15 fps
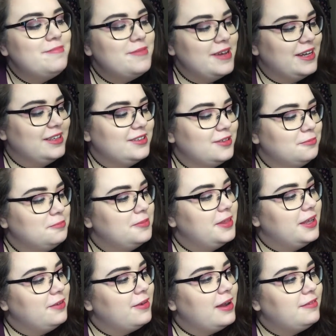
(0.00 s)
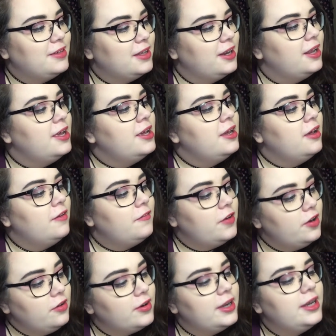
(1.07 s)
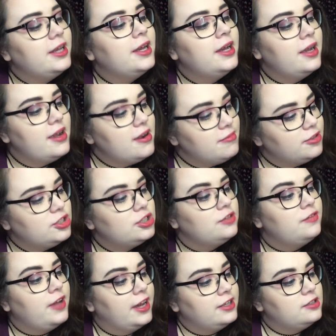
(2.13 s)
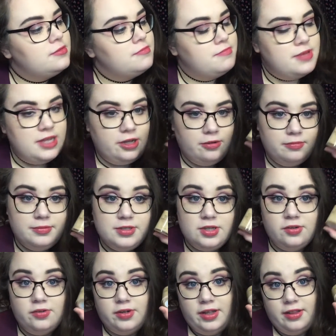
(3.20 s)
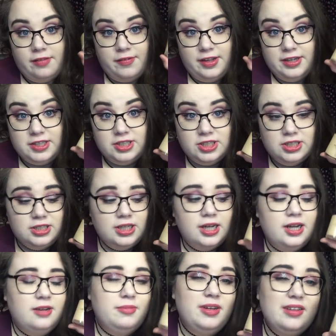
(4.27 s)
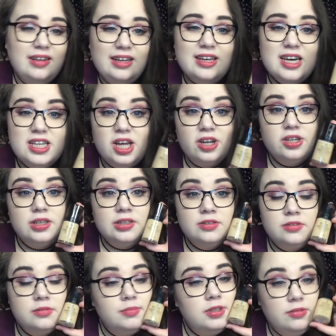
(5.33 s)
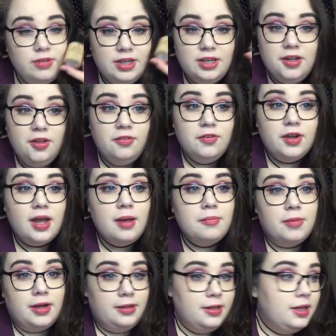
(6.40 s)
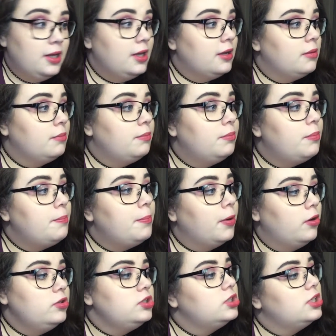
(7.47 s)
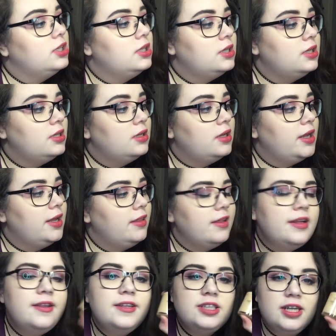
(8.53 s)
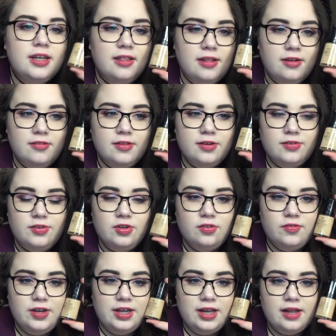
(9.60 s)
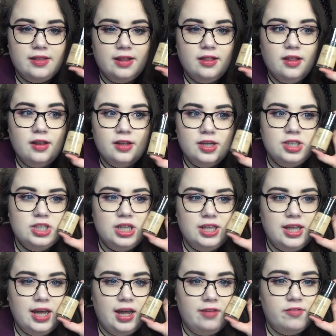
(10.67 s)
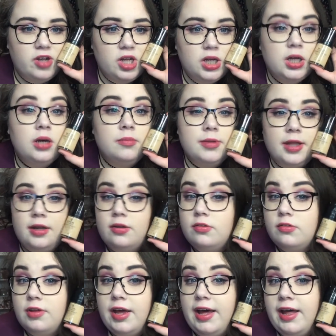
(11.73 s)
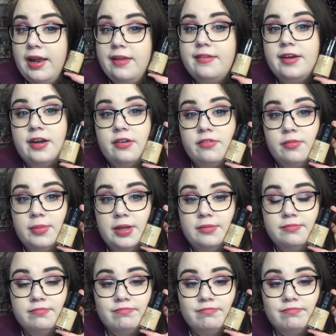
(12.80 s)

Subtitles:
picked up the Revlon Photo Ready Airbrush Effect Makeup, so it's a foundation, and basically I thought this would be really nice for camera, but it's in the shade 002 Vanilla, and that's the lightest shade they have. That looks hella dark for me.